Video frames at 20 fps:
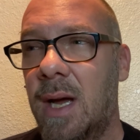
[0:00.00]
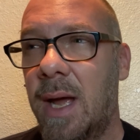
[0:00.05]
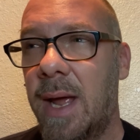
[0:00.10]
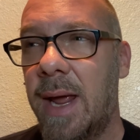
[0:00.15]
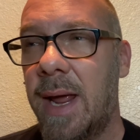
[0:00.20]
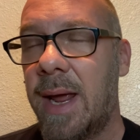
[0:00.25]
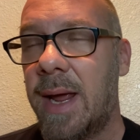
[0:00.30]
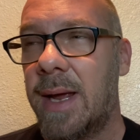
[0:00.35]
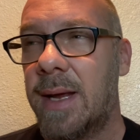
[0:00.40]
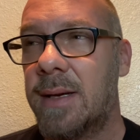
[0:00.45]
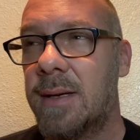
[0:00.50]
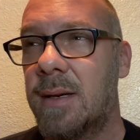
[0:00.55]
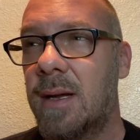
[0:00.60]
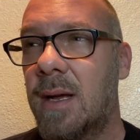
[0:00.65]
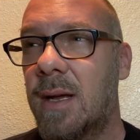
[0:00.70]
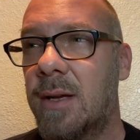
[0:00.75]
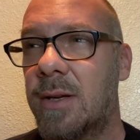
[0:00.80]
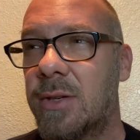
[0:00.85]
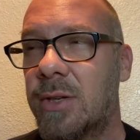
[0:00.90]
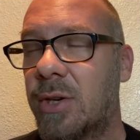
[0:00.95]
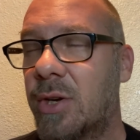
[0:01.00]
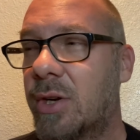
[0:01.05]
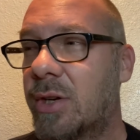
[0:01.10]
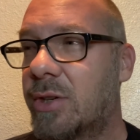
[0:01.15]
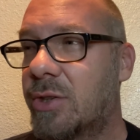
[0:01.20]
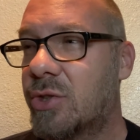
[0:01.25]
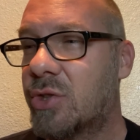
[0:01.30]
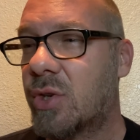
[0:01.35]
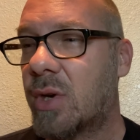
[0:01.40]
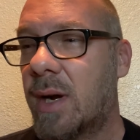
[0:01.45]
and
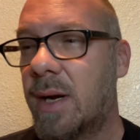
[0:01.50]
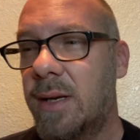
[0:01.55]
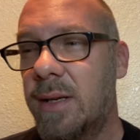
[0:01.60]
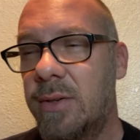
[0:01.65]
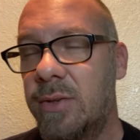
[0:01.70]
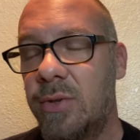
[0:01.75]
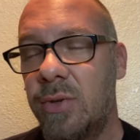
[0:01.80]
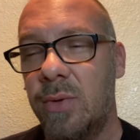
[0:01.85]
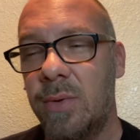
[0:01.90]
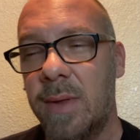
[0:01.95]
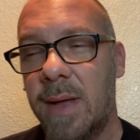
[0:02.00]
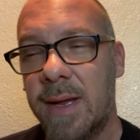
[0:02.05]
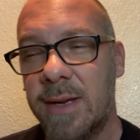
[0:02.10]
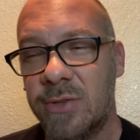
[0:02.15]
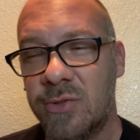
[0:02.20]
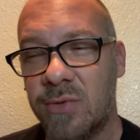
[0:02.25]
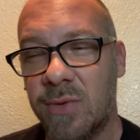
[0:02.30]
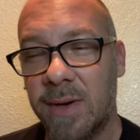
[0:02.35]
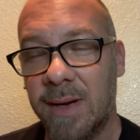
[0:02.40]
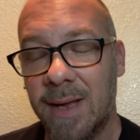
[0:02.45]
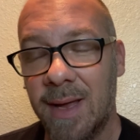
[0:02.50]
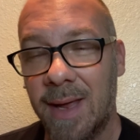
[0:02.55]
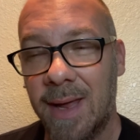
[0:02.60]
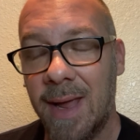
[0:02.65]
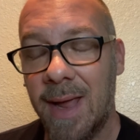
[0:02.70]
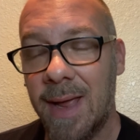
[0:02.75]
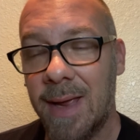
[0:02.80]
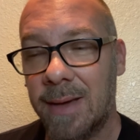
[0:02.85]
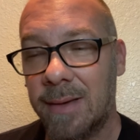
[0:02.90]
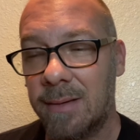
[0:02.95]
gonna try to do that trick
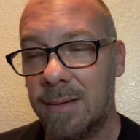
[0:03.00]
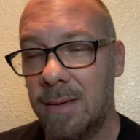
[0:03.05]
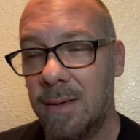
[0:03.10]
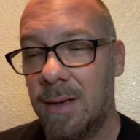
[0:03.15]
again.